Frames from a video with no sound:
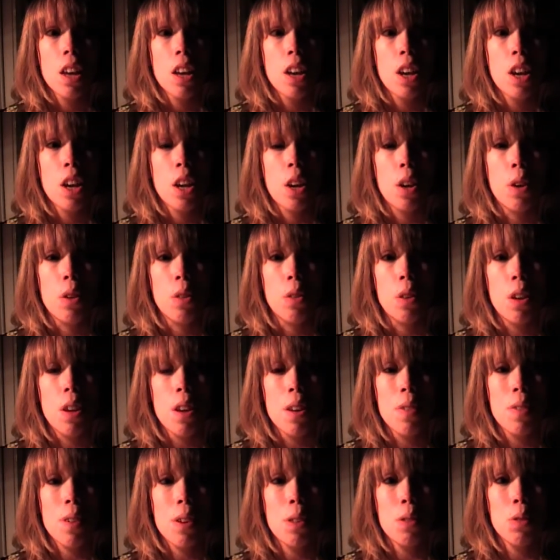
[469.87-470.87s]
you know
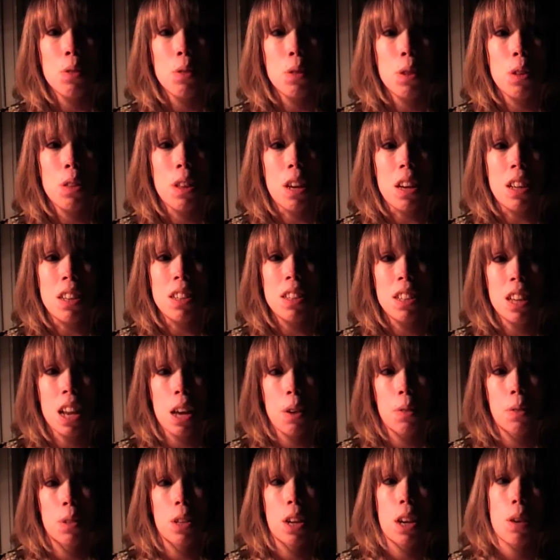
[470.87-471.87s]
if i thought that the internet
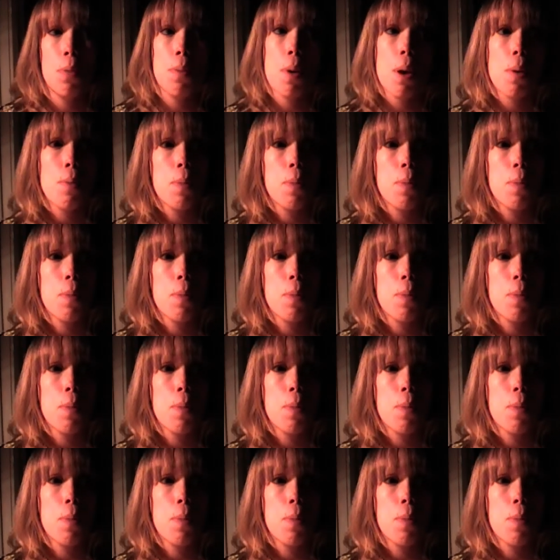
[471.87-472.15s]
was going to make